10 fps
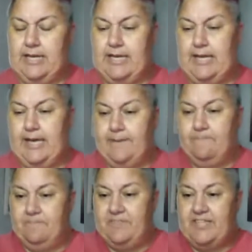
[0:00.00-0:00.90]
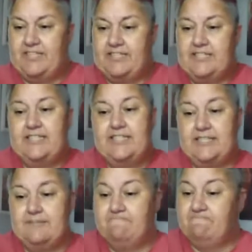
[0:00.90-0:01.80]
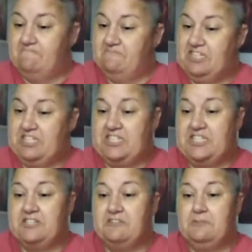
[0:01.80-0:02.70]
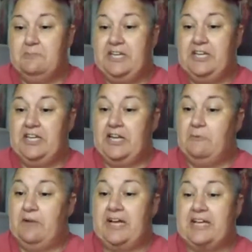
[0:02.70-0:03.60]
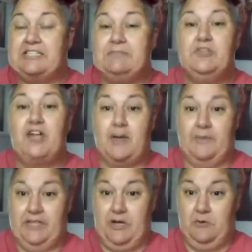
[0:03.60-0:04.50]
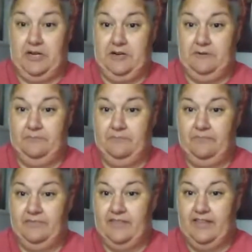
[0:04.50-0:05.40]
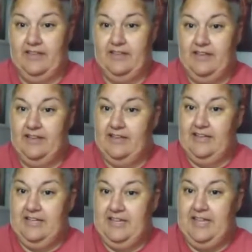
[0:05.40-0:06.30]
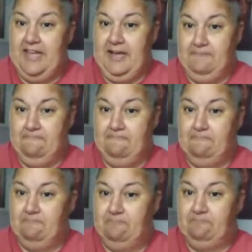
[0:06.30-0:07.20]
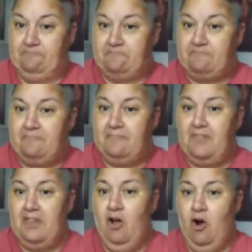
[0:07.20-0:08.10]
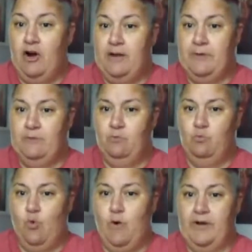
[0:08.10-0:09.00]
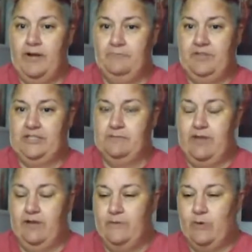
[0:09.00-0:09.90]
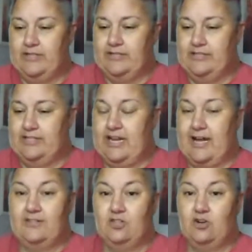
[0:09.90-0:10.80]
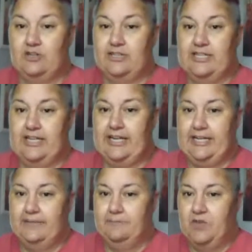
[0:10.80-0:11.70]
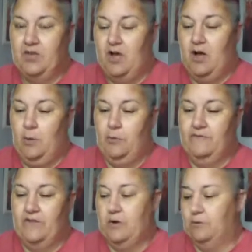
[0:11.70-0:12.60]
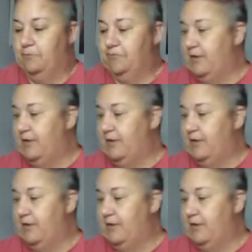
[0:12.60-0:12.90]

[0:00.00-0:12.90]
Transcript: Yeah. This is This is going to be good. And we got some doming going on. Yeah. Already been warming up these male voices tonight, talking to Nina on the phone.